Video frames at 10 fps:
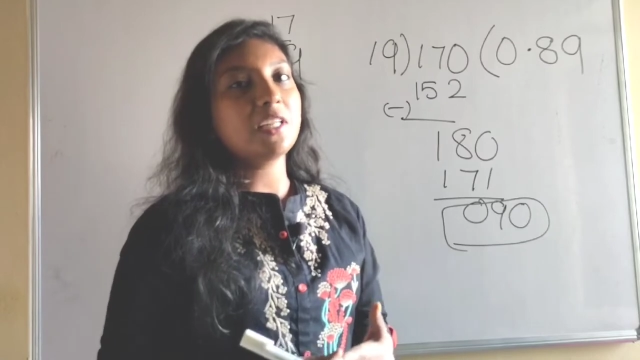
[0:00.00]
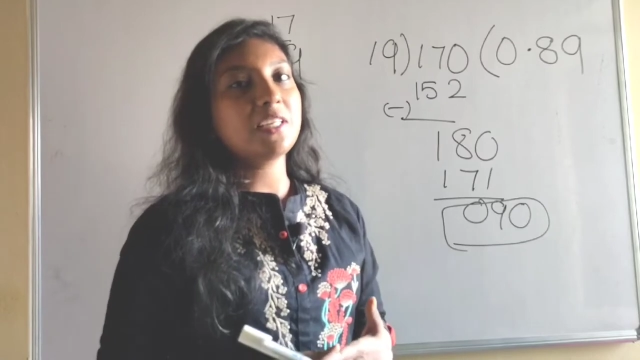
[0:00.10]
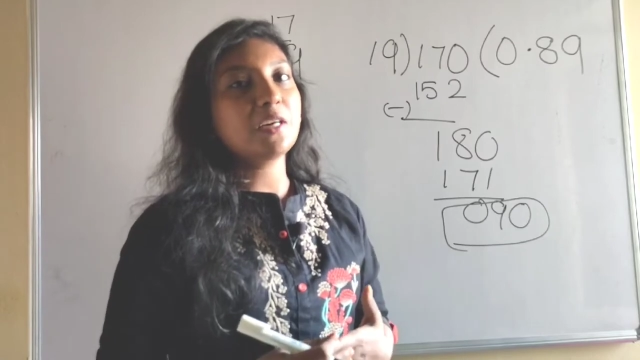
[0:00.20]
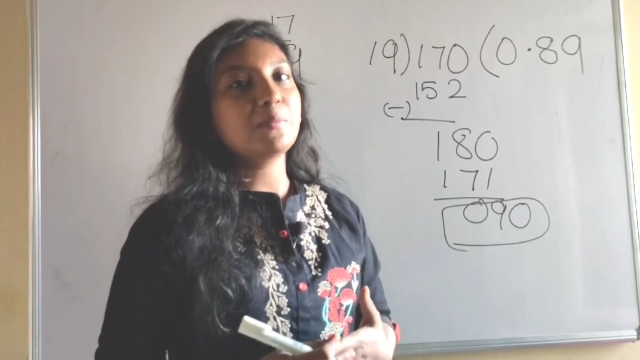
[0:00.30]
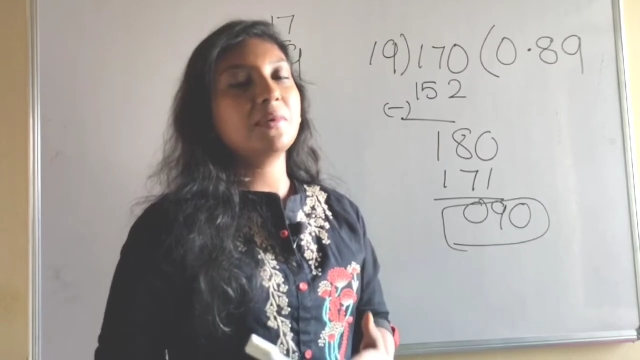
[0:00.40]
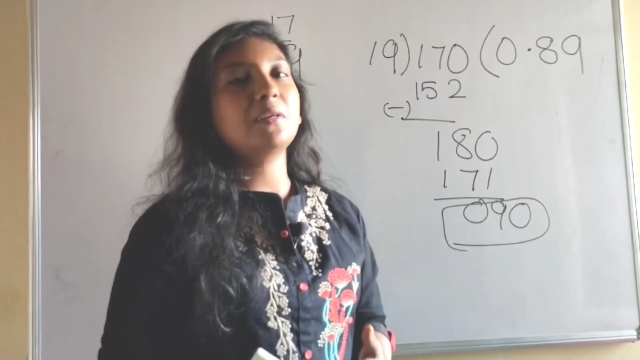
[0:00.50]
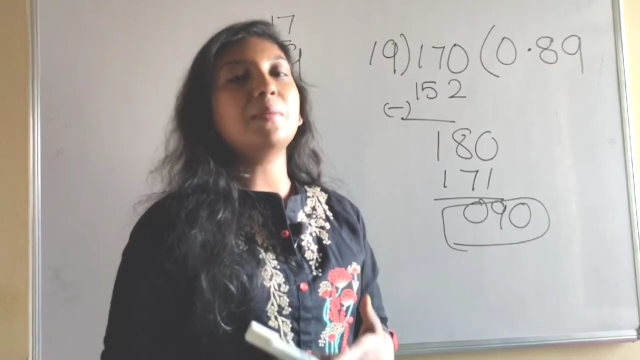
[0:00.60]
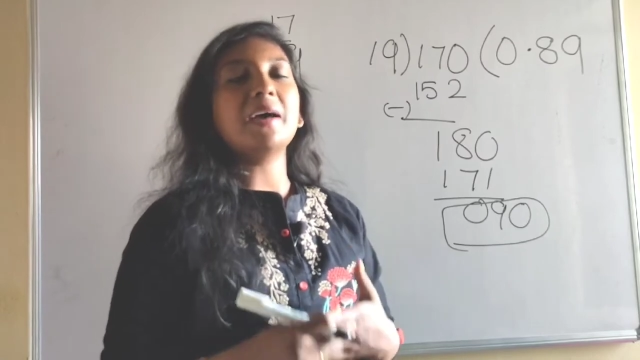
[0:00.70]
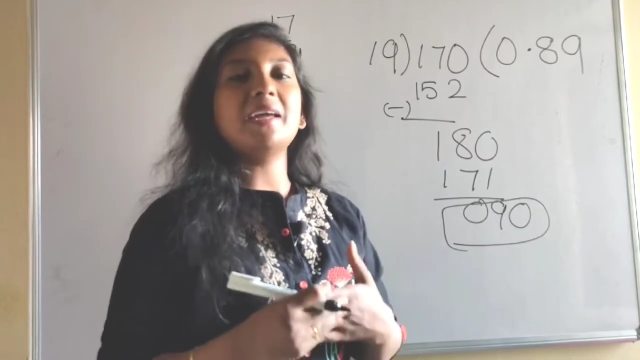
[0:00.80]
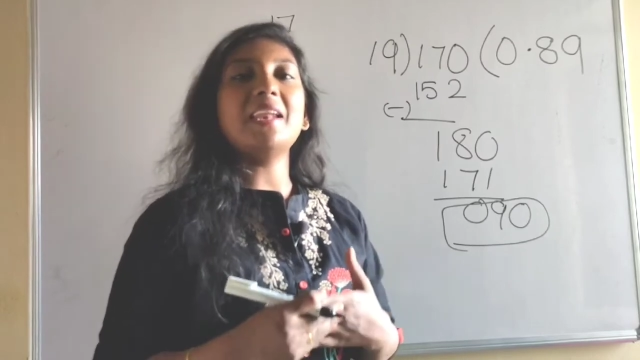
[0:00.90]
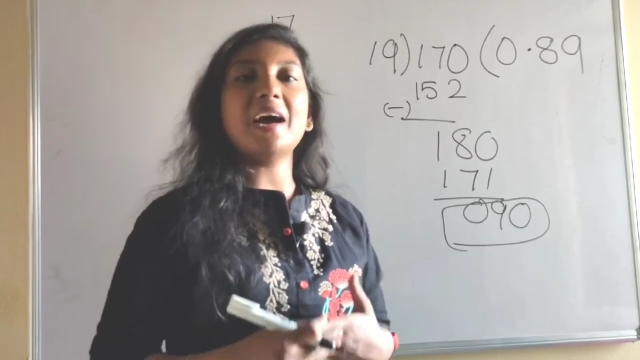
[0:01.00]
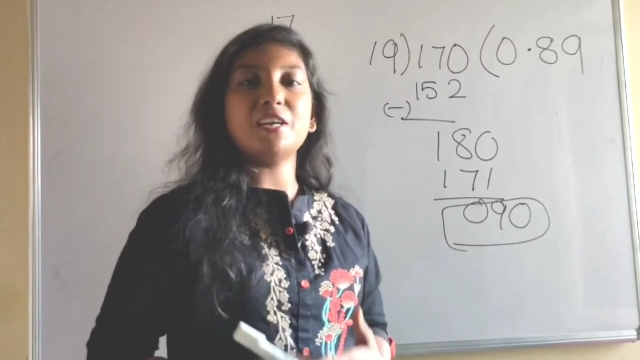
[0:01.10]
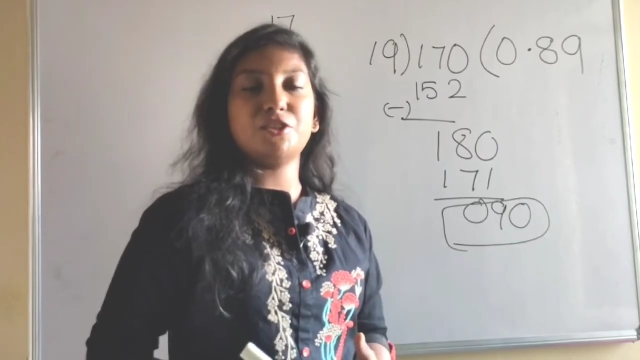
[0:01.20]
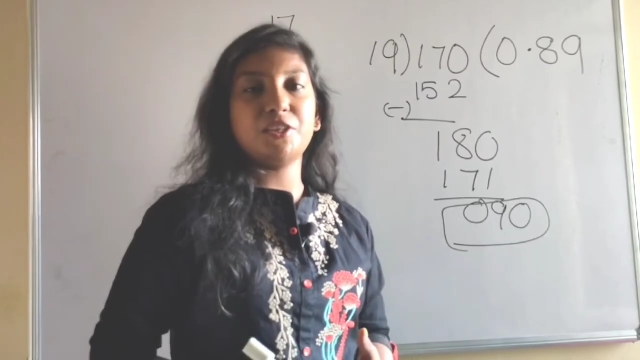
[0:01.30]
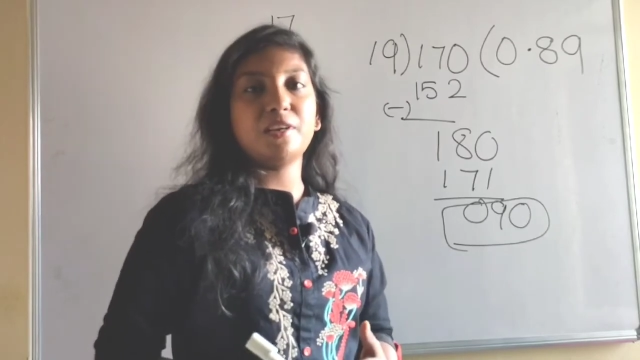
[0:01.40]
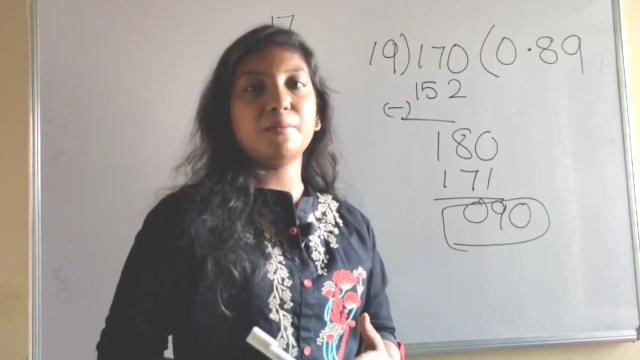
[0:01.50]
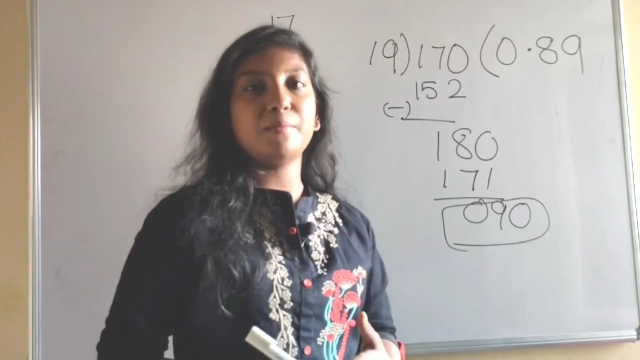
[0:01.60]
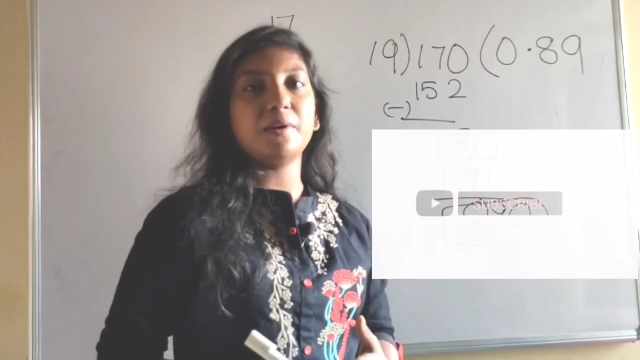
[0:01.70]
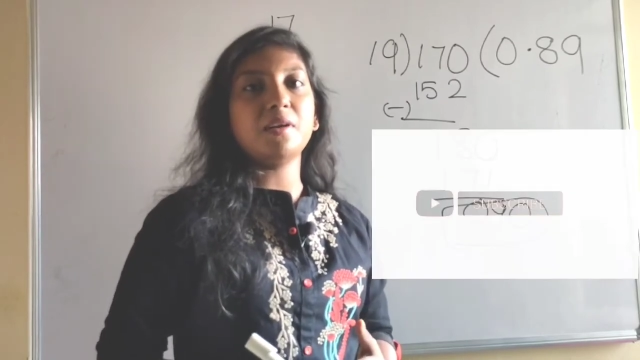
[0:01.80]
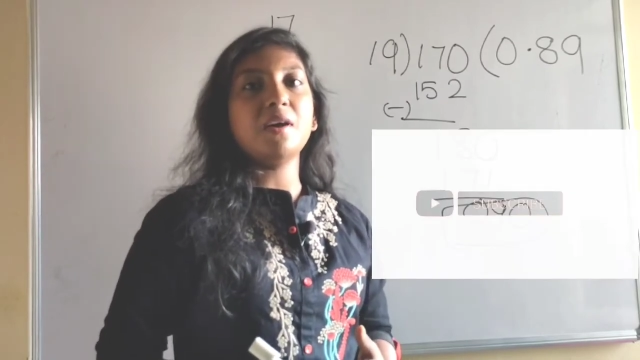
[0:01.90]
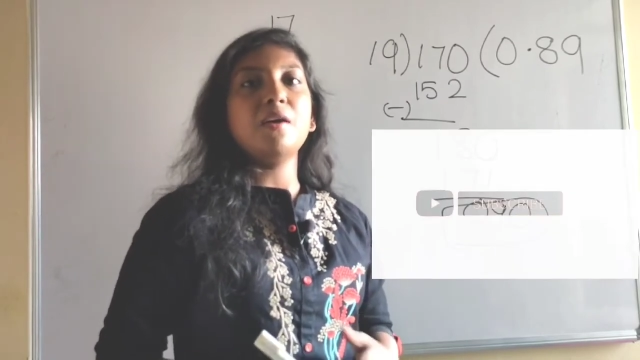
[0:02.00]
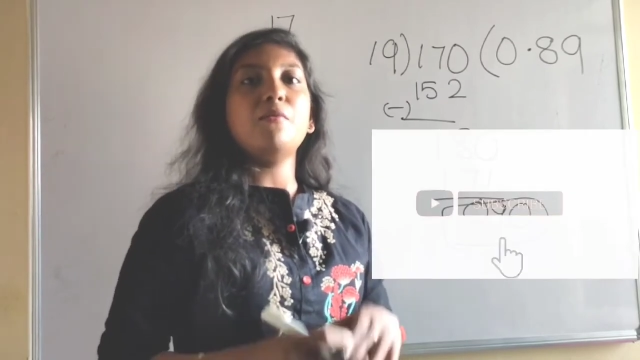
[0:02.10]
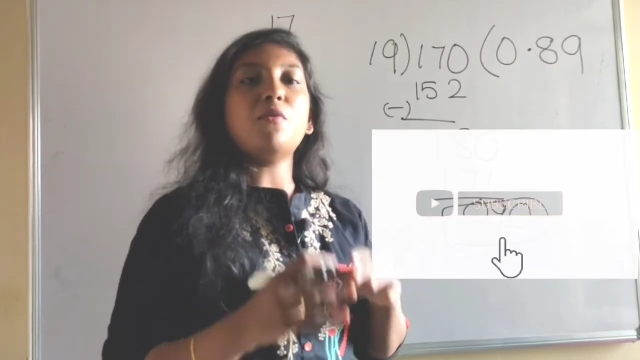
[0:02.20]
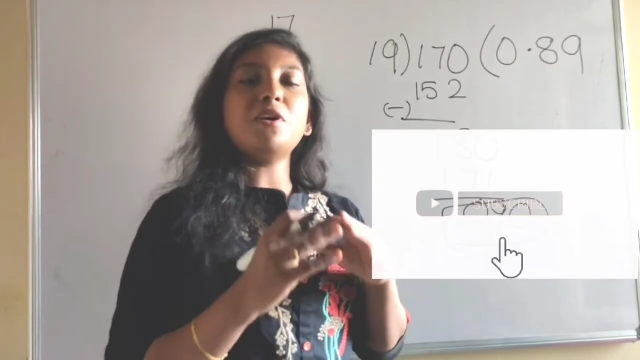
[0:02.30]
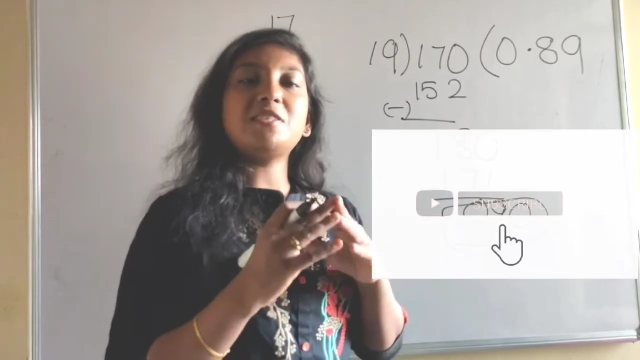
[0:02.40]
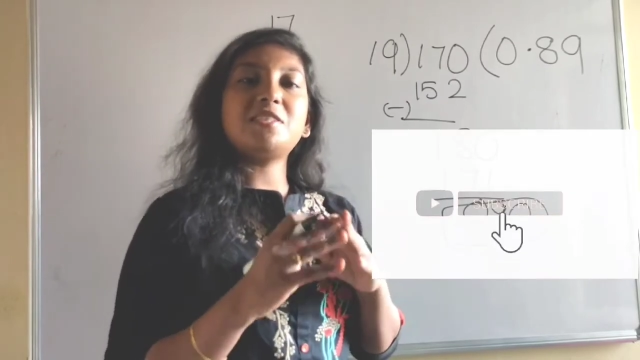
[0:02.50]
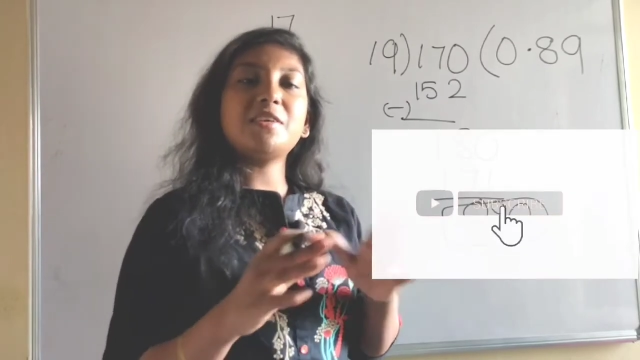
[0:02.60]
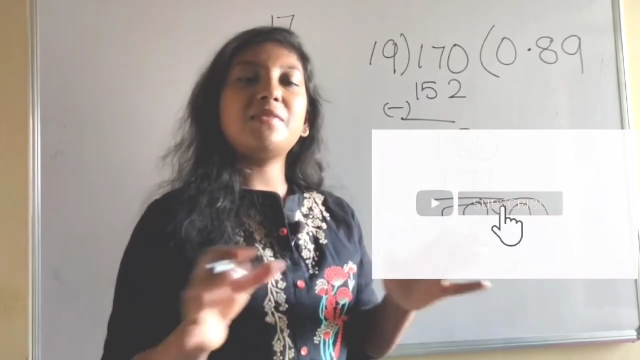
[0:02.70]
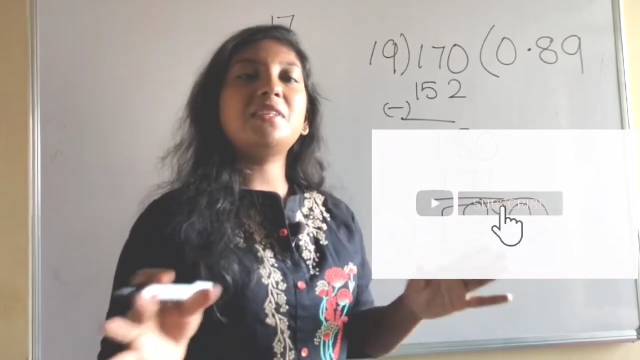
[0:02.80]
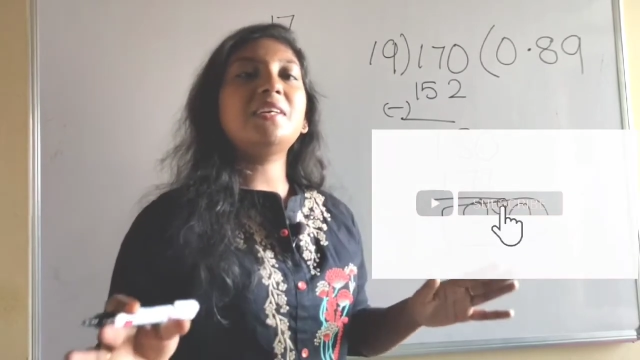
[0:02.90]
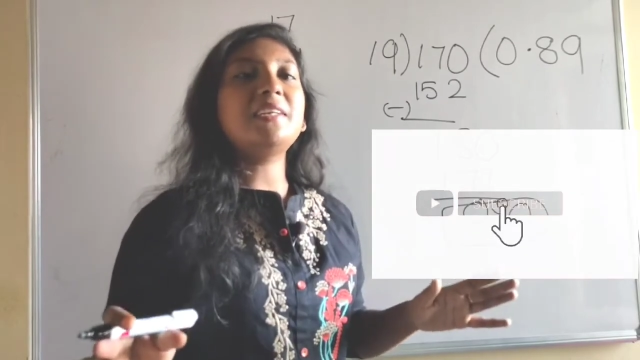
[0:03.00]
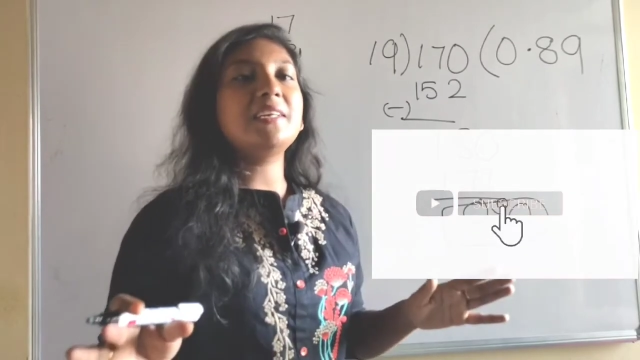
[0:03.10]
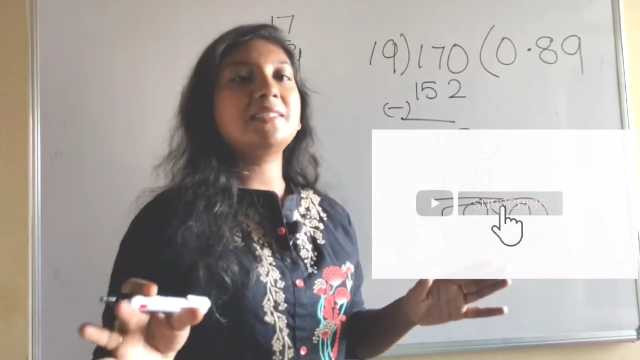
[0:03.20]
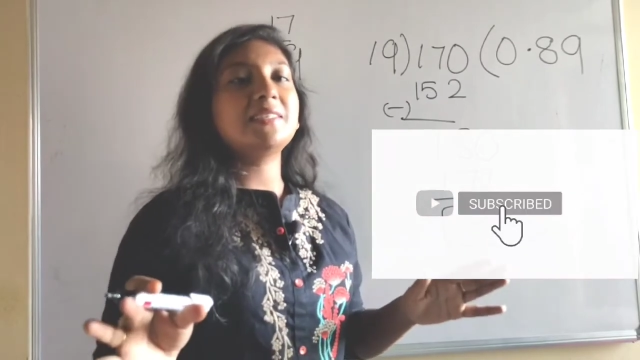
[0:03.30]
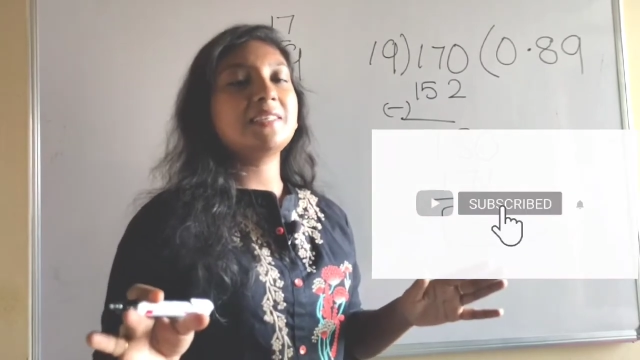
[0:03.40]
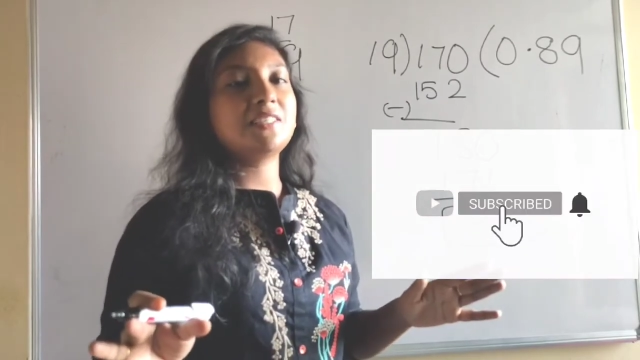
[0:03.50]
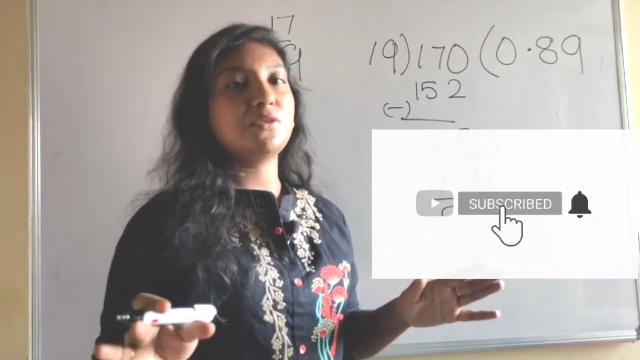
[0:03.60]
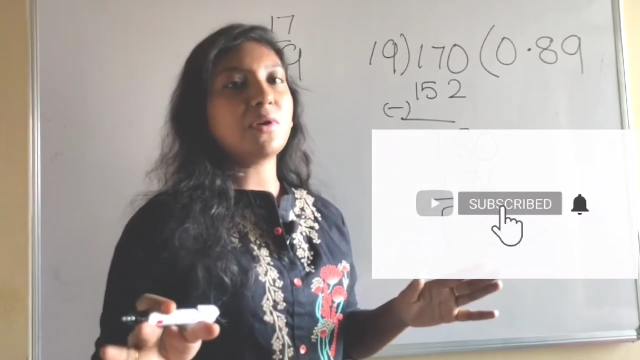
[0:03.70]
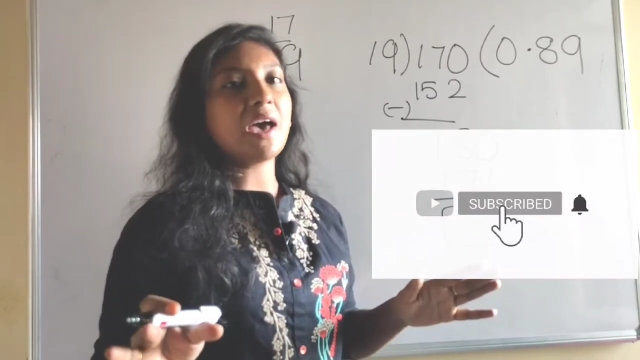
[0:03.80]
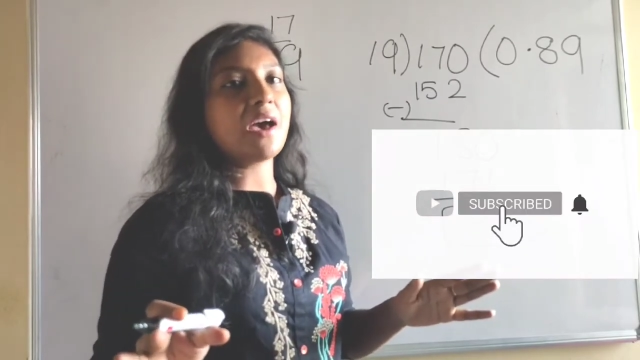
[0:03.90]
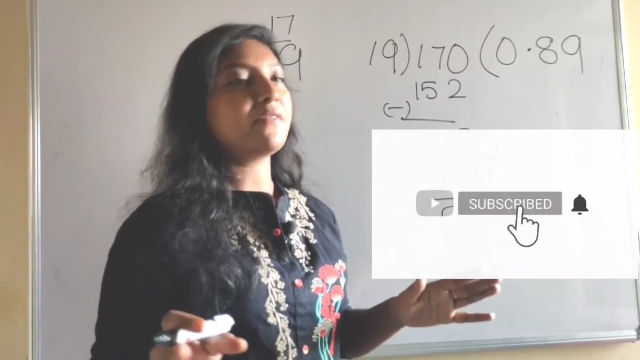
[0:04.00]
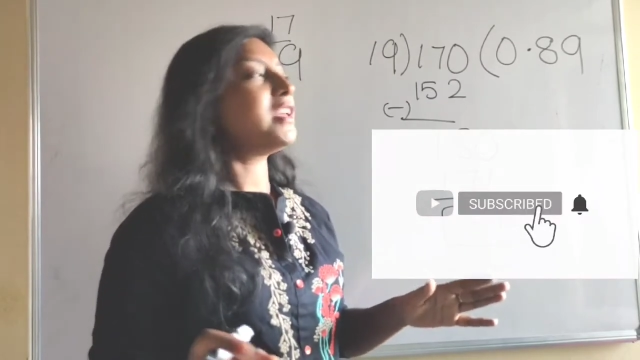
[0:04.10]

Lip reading: number by a larger number. Whatever the digits you have, that